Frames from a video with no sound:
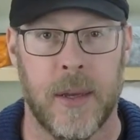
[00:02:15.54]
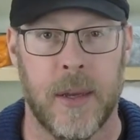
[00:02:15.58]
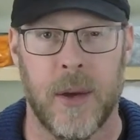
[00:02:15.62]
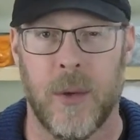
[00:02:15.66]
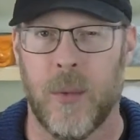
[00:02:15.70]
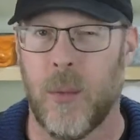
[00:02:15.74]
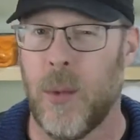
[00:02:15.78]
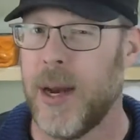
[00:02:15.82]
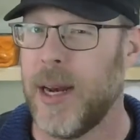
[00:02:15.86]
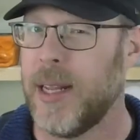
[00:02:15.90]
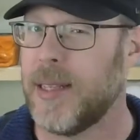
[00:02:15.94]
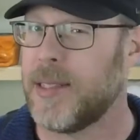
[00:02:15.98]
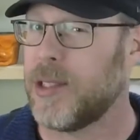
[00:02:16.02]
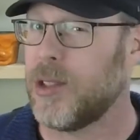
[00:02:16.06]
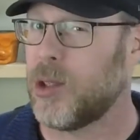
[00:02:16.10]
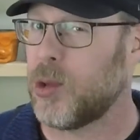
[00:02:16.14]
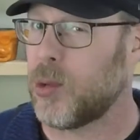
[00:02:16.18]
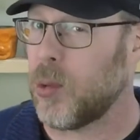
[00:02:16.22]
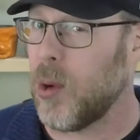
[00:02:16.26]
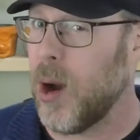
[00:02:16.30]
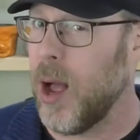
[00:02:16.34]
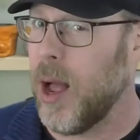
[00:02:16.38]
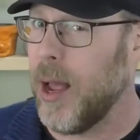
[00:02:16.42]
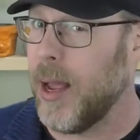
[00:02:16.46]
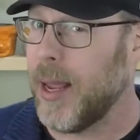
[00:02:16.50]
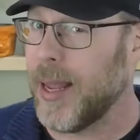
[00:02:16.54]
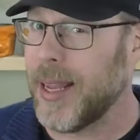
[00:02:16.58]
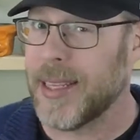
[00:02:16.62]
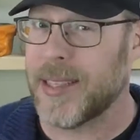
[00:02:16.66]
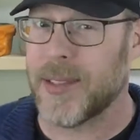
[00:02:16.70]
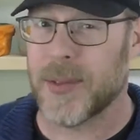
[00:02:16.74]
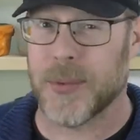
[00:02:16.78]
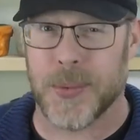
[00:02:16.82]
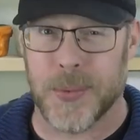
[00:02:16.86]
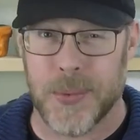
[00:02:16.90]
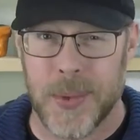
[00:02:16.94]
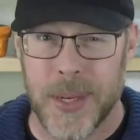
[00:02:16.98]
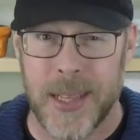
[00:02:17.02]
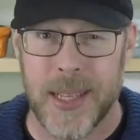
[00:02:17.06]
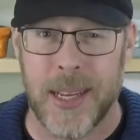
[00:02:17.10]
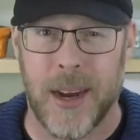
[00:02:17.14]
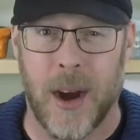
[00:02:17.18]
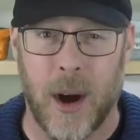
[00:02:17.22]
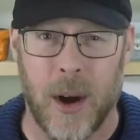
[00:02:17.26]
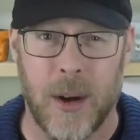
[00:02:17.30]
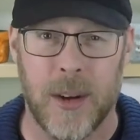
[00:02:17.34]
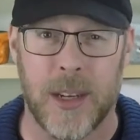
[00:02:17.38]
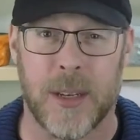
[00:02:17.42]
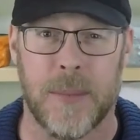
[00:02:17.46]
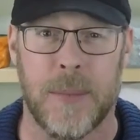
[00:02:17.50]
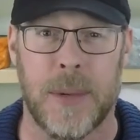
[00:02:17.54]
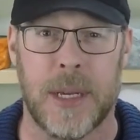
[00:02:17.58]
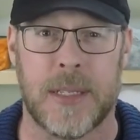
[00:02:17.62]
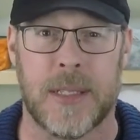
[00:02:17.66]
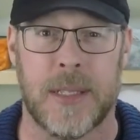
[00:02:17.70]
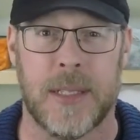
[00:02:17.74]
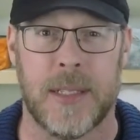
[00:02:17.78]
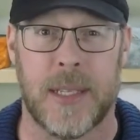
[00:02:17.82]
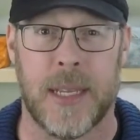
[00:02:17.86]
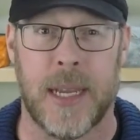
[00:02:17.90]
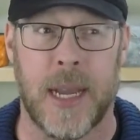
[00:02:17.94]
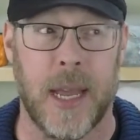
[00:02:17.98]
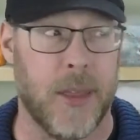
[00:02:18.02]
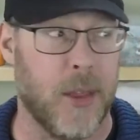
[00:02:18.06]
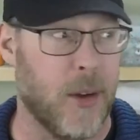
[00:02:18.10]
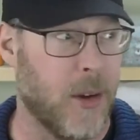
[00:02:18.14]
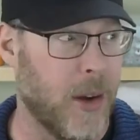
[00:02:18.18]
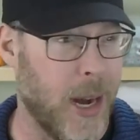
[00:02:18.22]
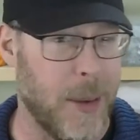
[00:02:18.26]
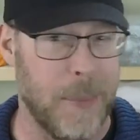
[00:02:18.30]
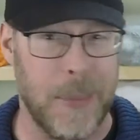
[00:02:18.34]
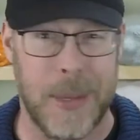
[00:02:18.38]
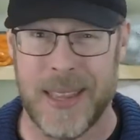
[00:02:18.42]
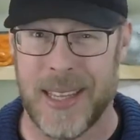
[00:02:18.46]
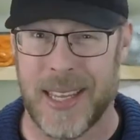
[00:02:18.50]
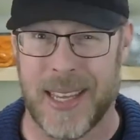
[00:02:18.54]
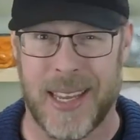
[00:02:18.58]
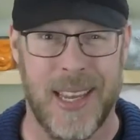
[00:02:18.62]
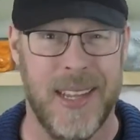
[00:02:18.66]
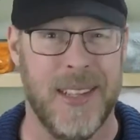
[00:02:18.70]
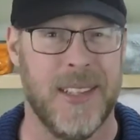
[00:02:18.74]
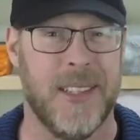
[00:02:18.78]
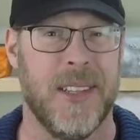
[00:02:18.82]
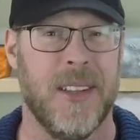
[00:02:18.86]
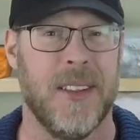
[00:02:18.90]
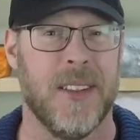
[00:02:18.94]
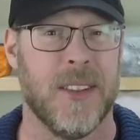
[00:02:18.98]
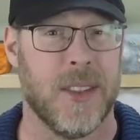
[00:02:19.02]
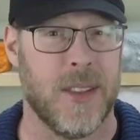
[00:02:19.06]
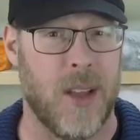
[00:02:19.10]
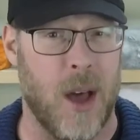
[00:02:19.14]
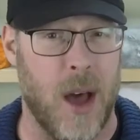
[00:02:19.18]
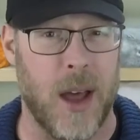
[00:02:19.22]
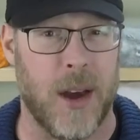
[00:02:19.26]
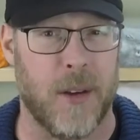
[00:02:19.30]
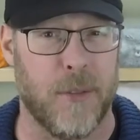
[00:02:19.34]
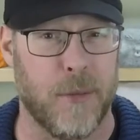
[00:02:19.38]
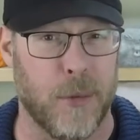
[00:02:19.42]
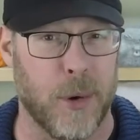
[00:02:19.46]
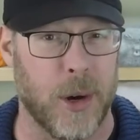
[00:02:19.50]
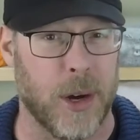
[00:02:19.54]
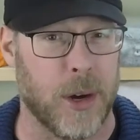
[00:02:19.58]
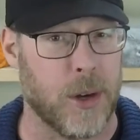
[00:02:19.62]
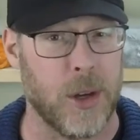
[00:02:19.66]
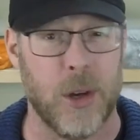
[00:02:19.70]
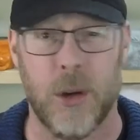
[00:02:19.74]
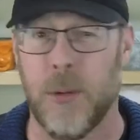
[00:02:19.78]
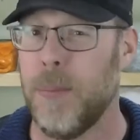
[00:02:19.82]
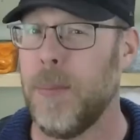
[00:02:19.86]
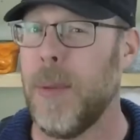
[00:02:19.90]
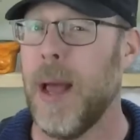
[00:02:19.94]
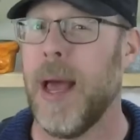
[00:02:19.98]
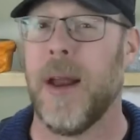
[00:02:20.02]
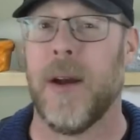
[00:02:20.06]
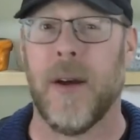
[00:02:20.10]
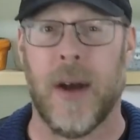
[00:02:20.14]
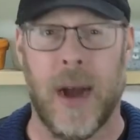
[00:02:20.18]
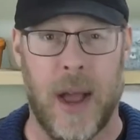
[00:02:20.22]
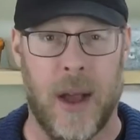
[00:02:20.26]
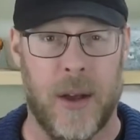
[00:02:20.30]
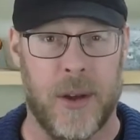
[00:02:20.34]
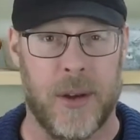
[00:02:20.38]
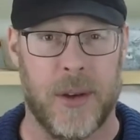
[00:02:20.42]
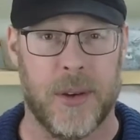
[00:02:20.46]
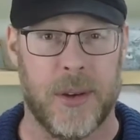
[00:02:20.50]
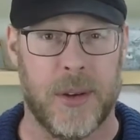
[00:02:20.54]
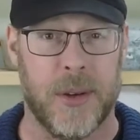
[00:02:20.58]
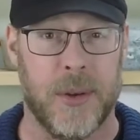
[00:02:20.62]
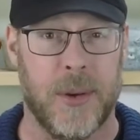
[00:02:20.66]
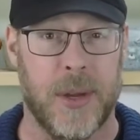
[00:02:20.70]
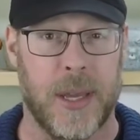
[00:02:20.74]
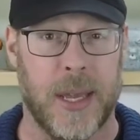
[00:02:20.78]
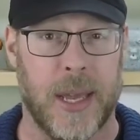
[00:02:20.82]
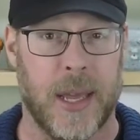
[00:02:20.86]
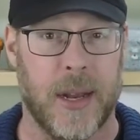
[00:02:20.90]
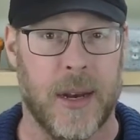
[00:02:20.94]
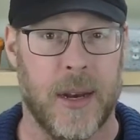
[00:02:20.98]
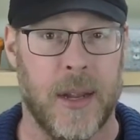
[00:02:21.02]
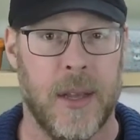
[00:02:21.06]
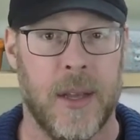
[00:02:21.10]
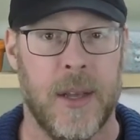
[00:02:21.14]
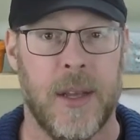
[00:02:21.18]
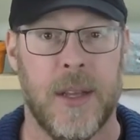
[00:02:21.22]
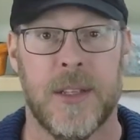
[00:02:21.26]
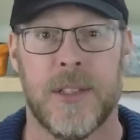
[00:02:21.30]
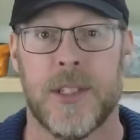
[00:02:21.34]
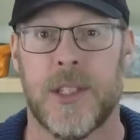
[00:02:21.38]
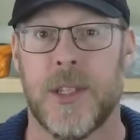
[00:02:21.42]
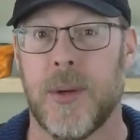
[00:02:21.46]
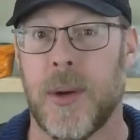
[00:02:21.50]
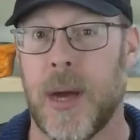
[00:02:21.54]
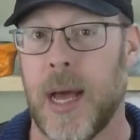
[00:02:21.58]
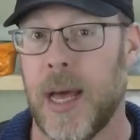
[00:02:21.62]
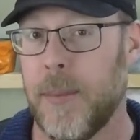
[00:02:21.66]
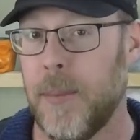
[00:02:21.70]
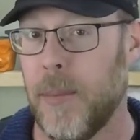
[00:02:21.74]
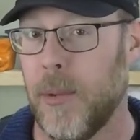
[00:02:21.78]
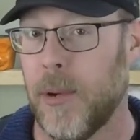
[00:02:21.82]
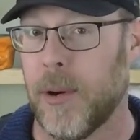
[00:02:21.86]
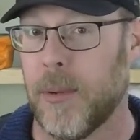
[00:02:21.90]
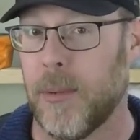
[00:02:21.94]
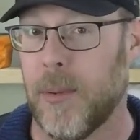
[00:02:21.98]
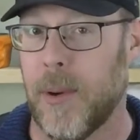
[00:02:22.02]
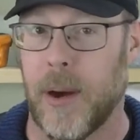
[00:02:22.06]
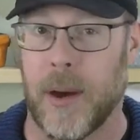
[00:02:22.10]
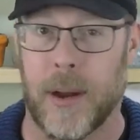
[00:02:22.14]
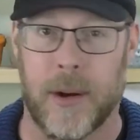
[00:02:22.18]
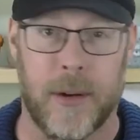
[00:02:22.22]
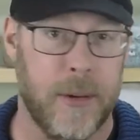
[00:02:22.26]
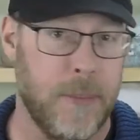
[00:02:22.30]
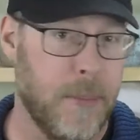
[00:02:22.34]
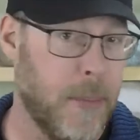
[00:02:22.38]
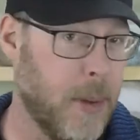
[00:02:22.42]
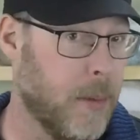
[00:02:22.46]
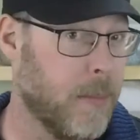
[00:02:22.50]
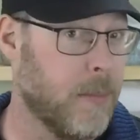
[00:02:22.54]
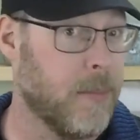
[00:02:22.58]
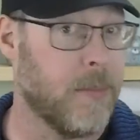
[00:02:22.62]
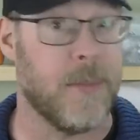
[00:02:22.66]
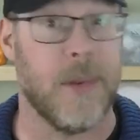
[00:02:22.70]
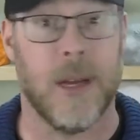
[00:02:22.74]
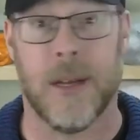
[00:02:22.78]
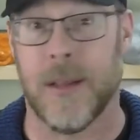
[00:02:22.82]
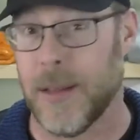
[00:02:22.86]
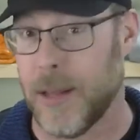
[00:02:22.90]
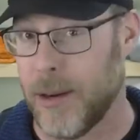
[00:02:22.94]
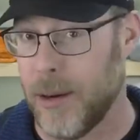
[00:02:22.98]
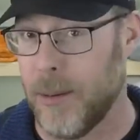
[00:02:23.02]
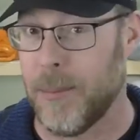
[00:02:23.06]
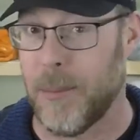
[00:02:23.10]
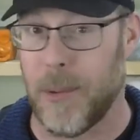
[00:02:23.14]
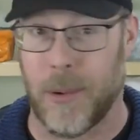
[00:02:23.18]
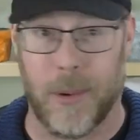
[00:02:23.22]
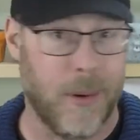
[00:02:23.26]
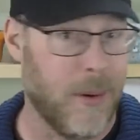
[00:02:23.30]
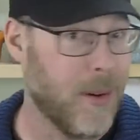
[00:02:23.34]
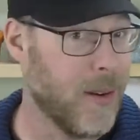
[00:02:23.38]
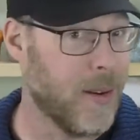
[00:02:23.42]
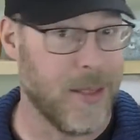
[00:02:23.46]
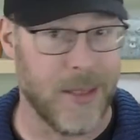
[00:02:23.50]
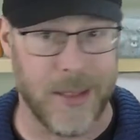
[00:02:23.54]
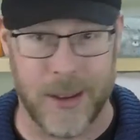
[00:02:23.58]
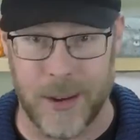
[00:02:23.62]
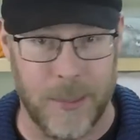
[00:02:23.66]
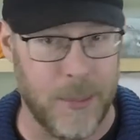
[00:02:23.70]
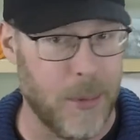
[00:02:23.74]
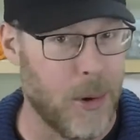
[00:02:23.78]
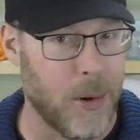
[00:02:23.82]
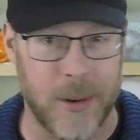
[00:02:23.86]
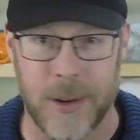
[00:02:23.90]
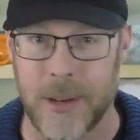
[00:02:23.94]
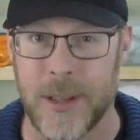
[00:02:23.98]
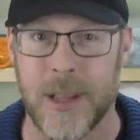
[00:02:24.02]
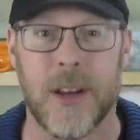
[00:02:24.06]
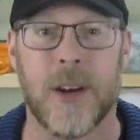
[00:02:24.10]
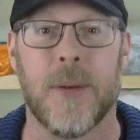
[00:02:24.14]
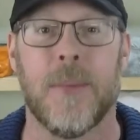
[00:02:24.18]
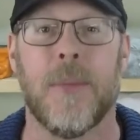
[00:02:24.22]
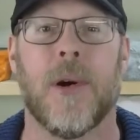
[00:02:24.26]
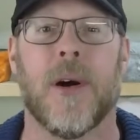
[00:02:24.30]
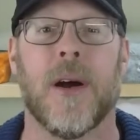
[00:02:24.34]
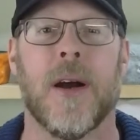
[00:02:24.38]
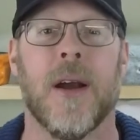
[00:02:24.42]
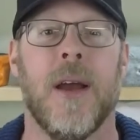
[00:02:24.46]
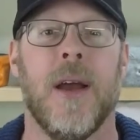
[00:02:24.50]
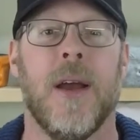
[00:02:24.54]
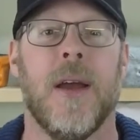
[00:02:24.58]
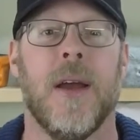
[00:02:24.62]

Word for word: When it's dry, it's really hard to mix it together, and I mean, like, it's a lot of work, no matter how you're doing it. So you add more water, and a little more, and a little more, and a little more.